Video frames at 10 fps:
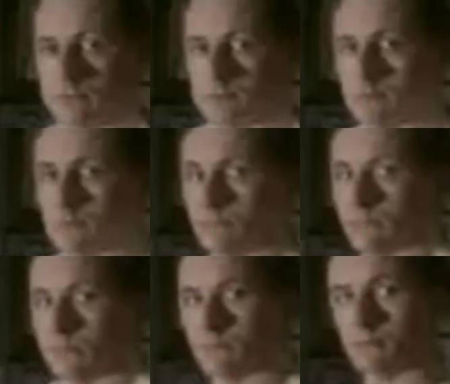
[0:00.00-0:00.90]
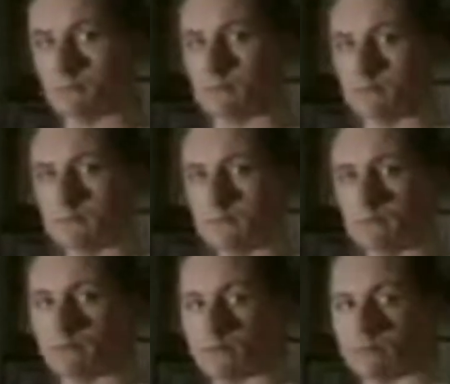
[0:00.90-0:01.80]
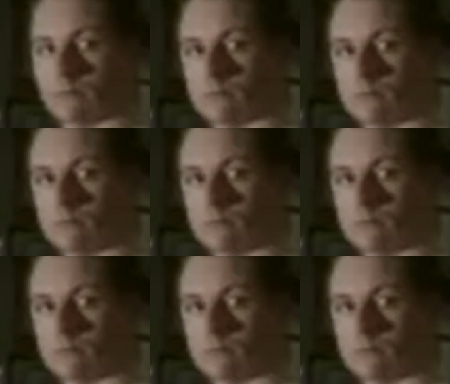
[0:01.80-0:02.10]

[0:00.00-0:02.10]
designing the iconic stripes that